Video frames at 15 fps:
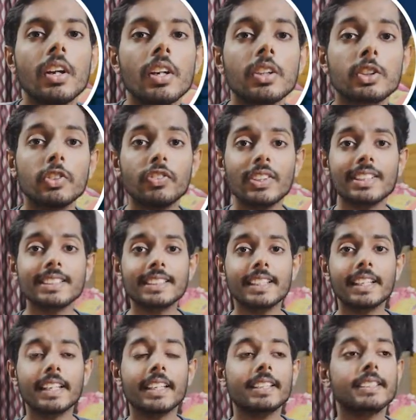So first
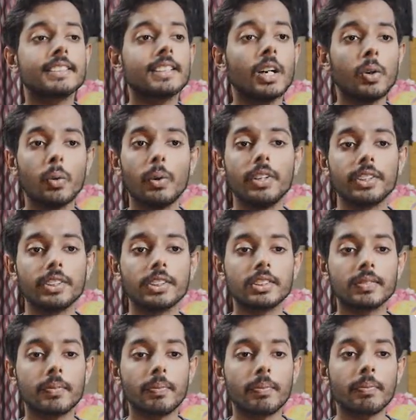thing is the OS.
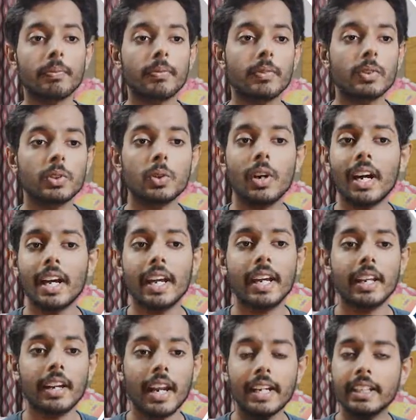So
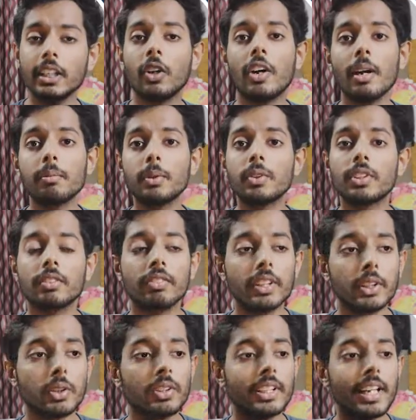right now I'm using
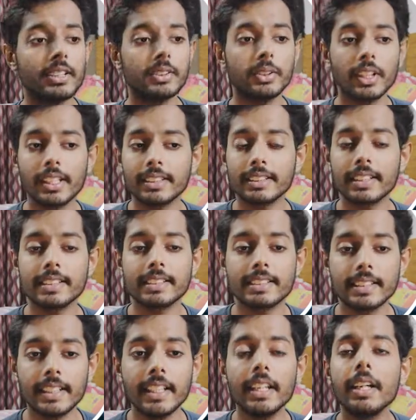Windows as you guys can
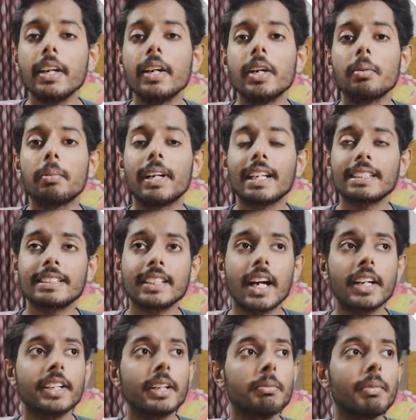see, but I
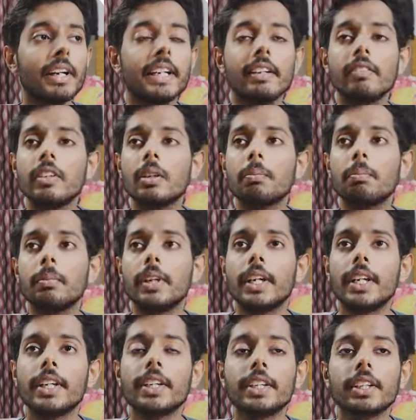started my
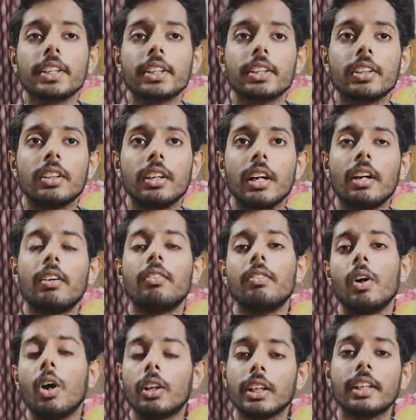development
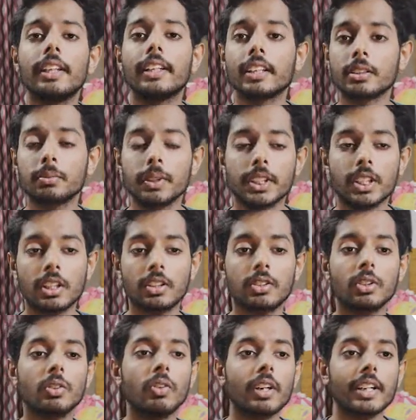on a Linux machine.
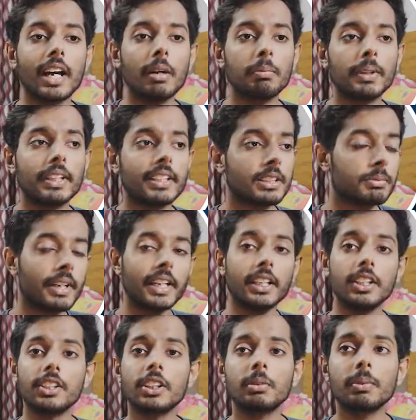So what happened is my
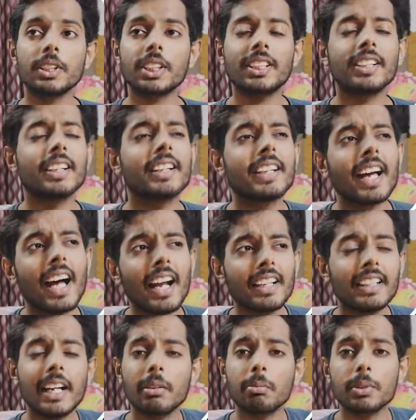initial machine didn't have
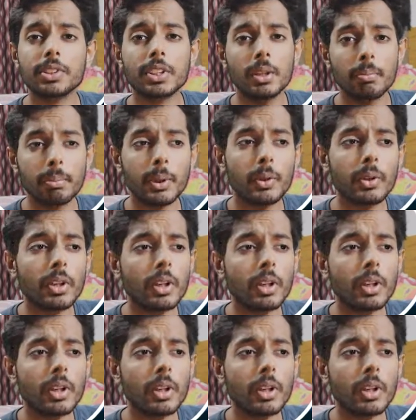that much compute